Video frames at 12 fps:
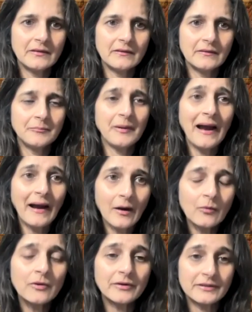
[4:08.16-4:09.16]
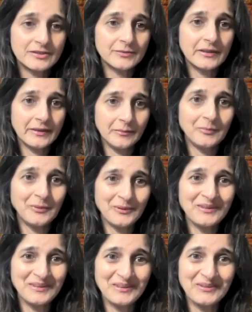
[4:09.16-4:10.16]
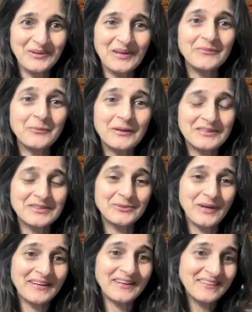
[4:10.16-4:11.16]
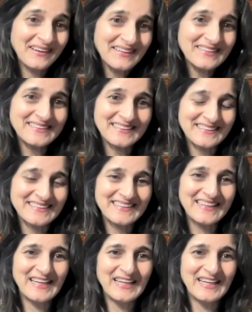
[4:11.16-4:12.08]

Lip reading: The power is really important, and once you recognize it,